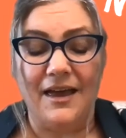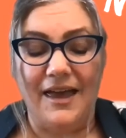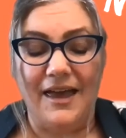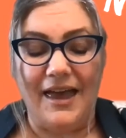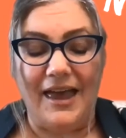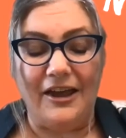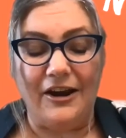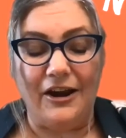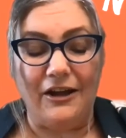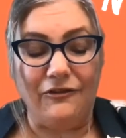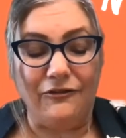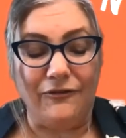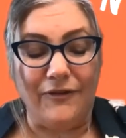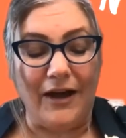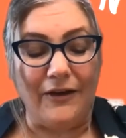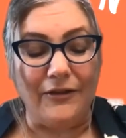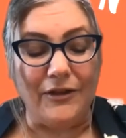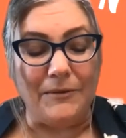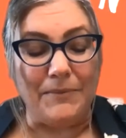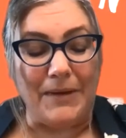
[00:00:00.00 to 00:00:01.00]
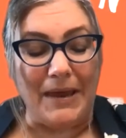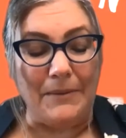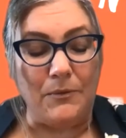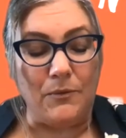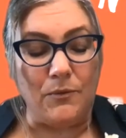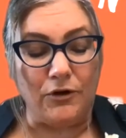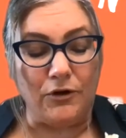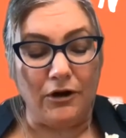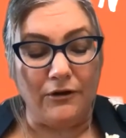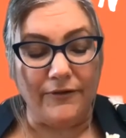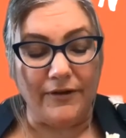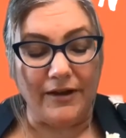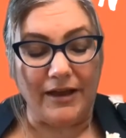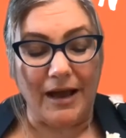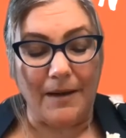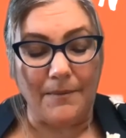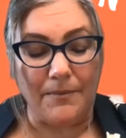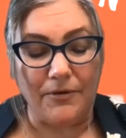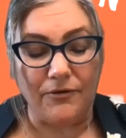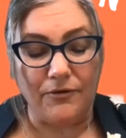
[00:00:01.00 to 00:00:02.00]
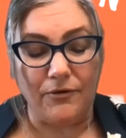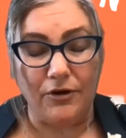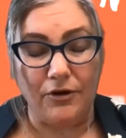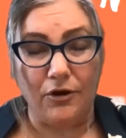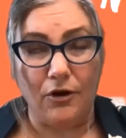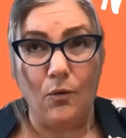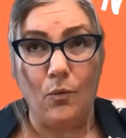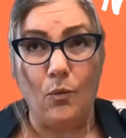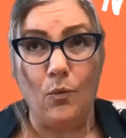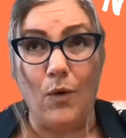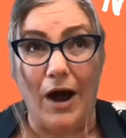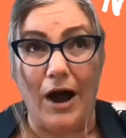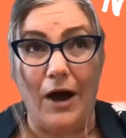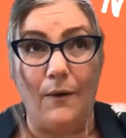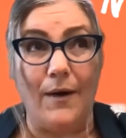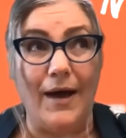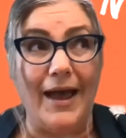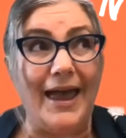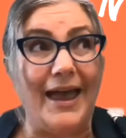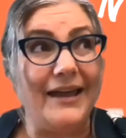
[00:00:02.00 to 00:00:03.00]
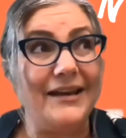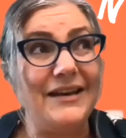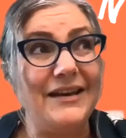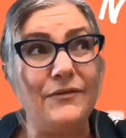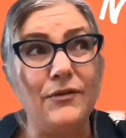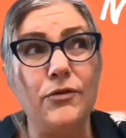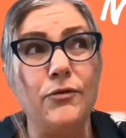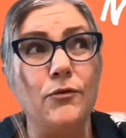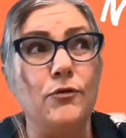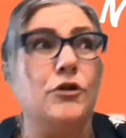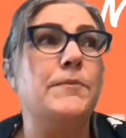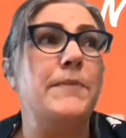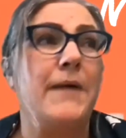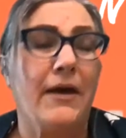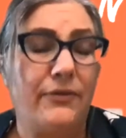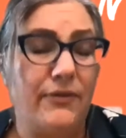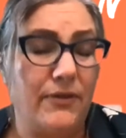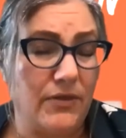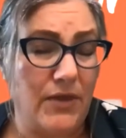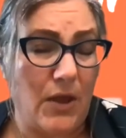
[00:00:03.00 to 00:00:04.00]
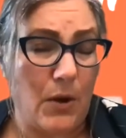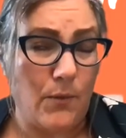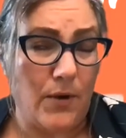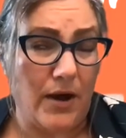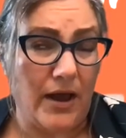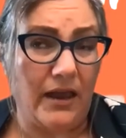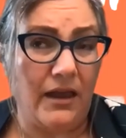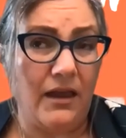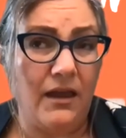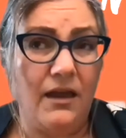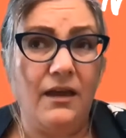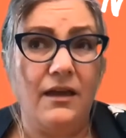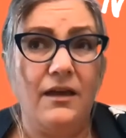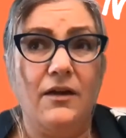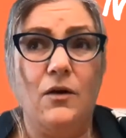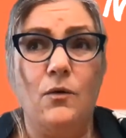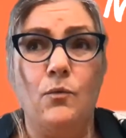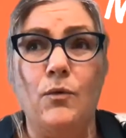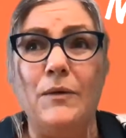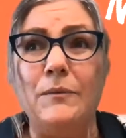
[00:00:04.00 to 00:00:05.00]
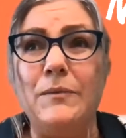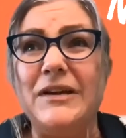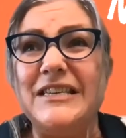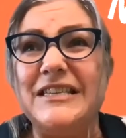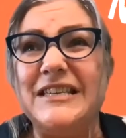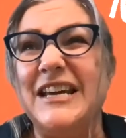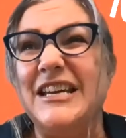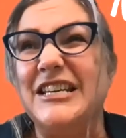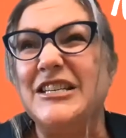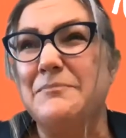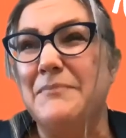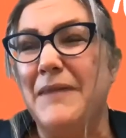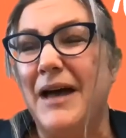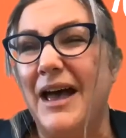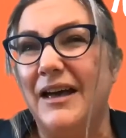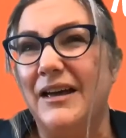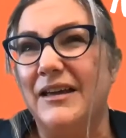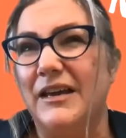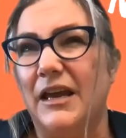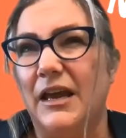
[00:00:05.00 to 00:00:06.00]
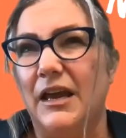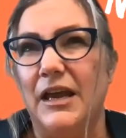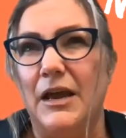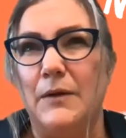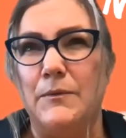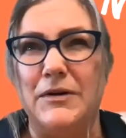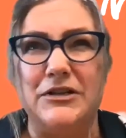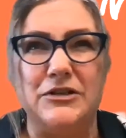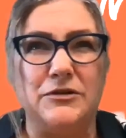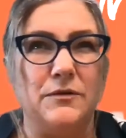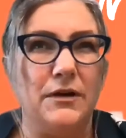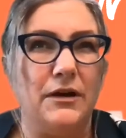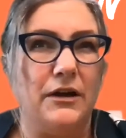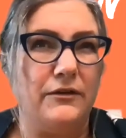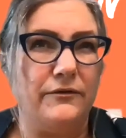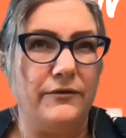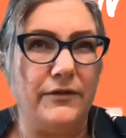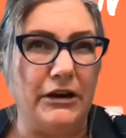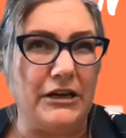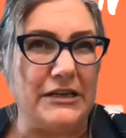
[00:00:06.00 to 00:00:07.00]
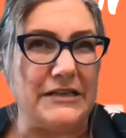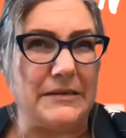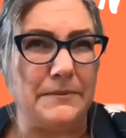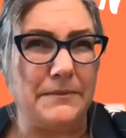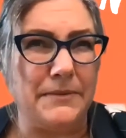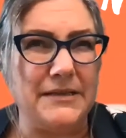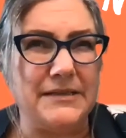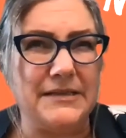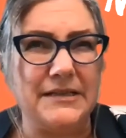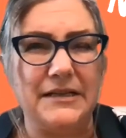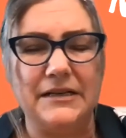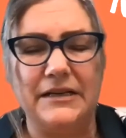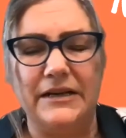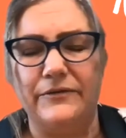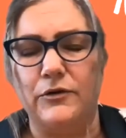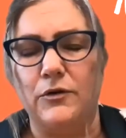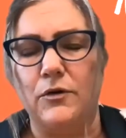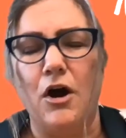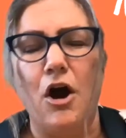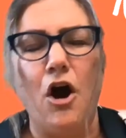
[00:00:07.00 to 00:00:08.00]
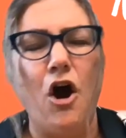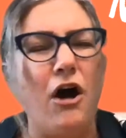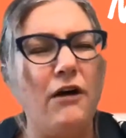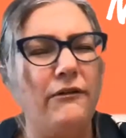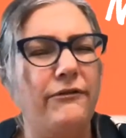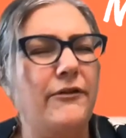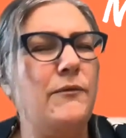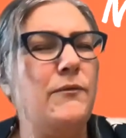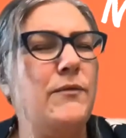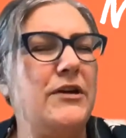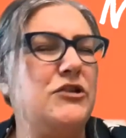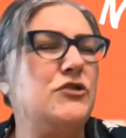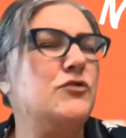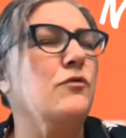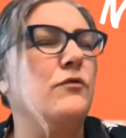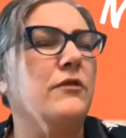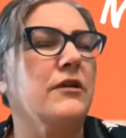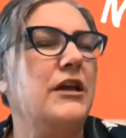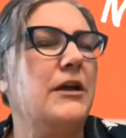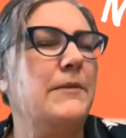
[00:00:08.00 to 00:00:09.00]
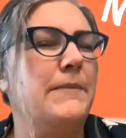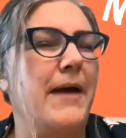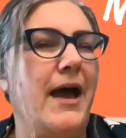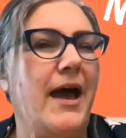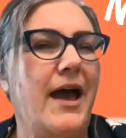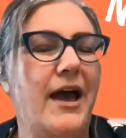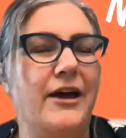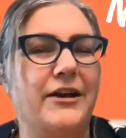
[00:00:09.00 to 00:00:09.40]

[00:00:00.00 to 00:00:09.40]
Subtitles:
and I found that people would often come through and go, wow, I had never thought about it that way. When we teach marketing and we're doing it on a very simplistic level, often we're talking about how